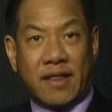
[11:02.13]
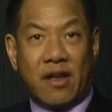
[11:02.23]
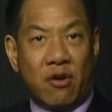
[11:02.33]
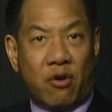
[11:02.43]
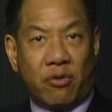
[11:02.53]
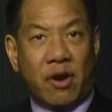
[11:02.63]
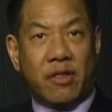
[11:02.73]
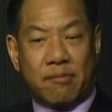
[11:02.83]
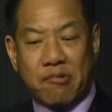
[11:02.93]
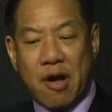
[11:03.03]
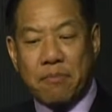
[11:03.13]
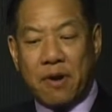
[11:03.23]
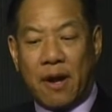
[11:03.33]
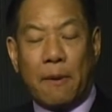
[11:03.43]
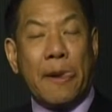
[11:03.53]
they own the
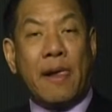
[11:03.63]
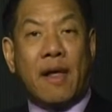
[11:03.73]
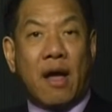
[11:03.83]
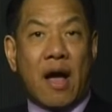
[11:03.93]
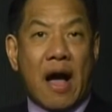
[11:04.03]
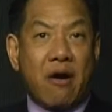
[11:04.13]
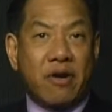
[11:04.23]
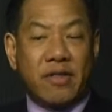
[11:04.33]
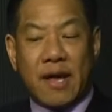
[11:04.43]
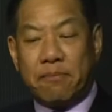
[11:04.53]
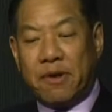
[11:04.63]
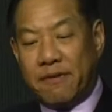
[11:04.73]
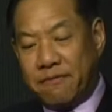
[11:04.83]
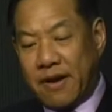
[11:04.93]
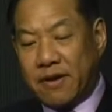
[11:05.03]
property. How can that be
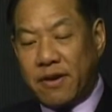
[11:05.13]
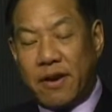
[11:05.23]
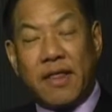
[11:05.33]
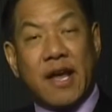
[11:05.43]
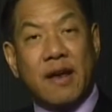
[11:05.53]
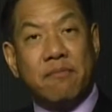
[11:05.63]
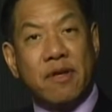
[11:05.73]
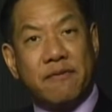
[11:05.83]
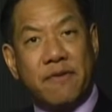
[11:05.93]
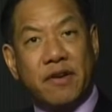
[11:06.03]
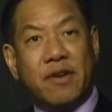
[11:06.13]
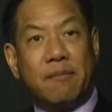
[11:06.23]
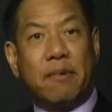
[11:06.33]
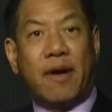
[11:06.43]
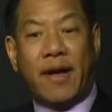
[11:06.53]
affected? That can be
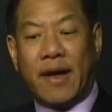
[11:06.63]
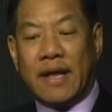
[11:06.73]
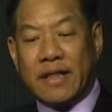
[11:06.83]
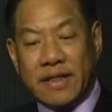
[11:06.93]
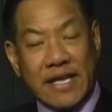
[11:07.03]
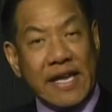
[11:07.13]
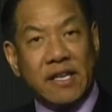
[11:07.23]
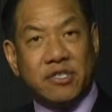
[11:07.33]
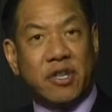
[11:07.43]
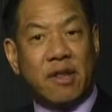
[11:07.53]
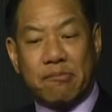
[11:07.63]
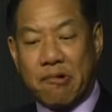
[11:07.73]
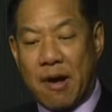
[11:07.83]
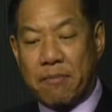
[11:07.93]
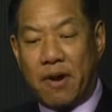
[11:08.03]
affected by liens on the
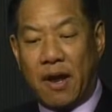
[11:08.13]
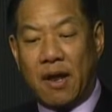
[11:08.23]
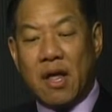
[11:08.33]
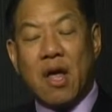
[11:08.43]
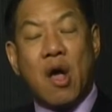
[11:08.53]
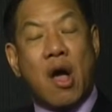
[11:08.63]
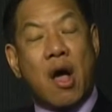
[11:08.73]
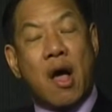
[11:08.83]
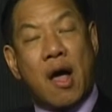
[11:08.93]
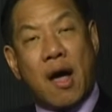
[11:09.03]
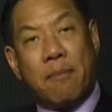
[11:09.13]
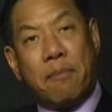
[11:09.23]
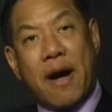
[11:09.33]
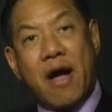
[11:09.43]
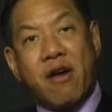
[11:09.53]
property. A
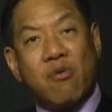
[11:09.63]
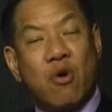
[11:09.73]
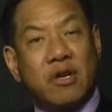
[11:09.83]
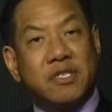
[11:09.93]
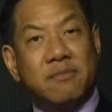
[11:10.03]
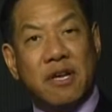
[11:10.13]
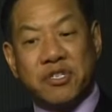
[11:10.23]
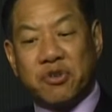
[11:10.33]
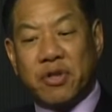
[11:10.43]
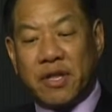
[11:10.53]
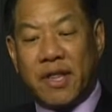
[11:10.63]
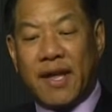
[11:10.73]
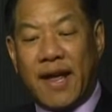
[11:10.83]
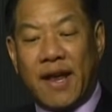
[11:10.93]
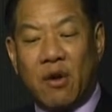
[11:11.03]
buyer wants to make sure that they're
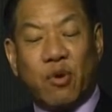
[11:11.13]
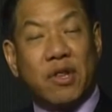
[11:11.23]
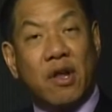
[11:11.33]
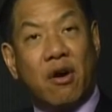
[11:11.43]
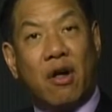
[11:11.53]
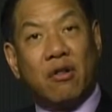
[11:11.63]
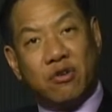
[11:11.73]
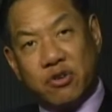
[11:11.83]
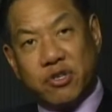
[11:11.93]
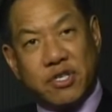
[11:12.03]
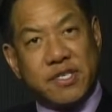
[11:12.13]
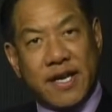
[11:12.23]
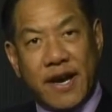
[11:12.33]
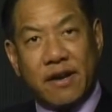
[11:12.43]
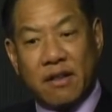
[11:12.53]
getting what they call good
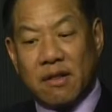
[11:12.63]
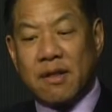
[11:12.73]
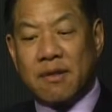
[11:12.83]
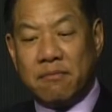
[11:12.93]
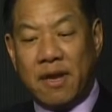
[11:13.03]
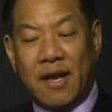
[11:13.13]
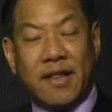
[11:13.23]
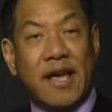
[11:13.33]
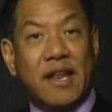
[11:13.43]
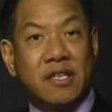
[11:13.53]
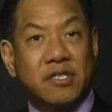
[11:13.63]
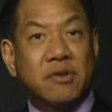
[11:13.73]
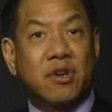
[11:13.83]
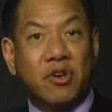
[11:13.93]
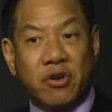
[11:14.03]
title, meaning that it's
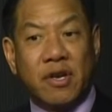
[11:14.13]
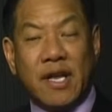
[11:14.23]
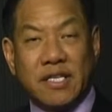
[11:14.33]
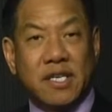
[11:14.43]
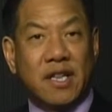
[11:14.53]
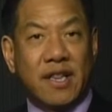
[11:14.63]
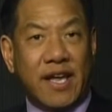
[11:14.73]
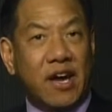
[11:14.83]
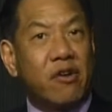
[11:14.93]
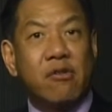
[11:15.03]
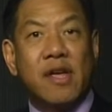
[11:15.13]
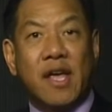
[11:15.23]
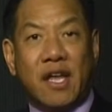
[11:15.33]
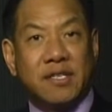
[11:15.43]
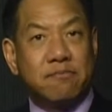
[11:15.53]
good, it's clear,
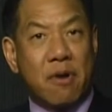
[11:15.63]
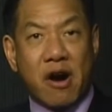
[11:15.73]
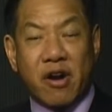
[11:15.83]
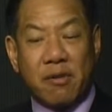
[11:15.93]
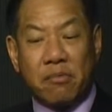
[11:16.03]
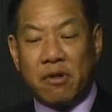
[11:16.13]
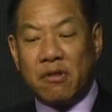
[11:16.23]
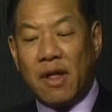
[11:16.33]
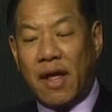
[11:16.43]
it's marketable,